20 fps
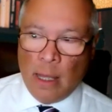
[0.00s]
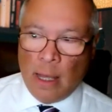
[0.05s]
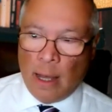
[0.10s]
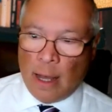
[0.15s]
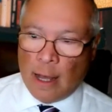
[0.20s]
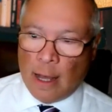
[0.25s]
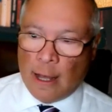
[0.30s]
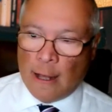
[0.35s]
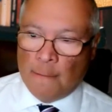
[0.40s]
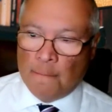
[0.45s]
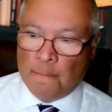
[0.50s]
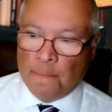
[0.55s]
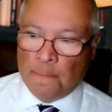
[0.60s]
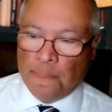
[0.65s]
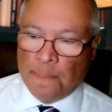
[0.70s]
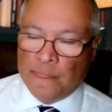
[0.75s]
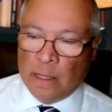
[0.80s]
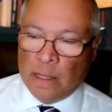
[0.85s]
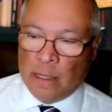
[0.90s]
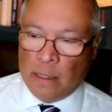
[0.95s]
um,
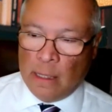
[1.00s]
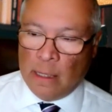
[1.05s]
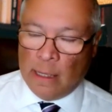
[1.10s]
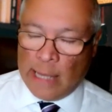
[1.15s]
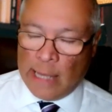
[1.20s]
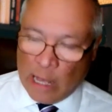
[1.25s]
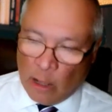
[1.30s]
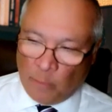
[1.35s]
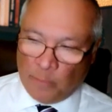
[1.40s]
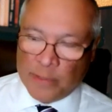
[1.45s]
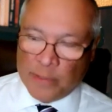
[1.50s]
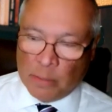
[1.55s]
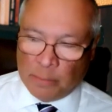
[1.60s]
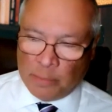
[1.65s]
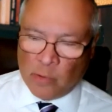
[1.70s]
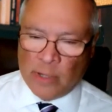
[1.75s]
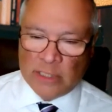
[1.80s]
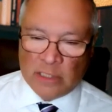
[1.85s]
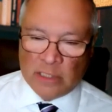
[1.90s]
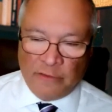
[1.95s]
the, help the
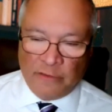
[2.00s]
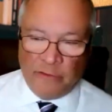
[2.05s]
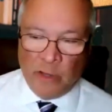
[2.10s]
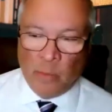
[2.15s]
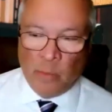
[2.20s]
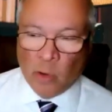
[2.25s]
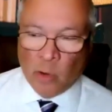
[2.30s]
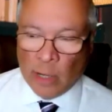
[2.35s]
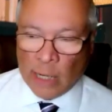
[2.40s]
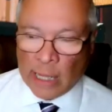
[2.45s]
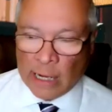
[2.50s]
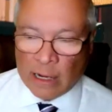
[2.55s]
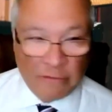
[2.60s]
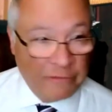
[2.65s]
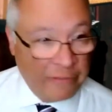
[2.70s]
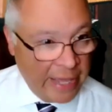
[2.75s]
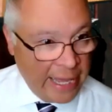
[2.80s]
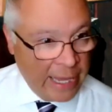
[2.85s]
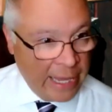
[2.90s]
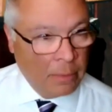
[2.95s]
employees to feel more like a
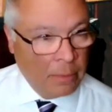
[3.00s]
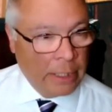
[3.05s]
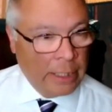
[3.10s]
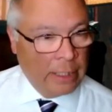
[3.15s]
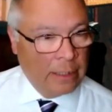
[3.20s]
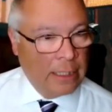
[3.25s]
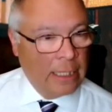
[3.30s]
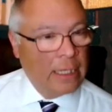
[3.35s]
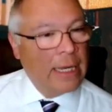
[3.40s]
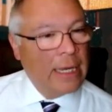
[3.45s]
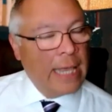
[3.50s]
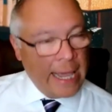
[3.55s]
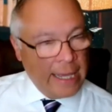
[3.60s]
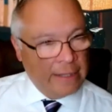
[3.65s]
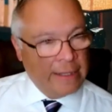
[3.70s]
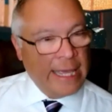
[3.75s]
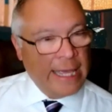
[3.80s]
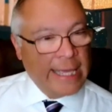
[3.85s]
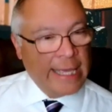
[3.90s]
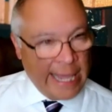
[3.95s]
family that, hey,
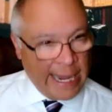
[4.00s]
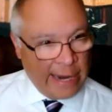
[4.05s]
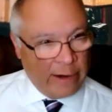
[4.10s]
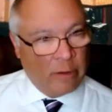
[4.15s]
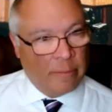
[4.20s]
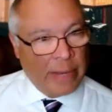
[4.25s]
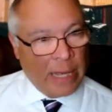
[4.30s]
they care mm-hmm.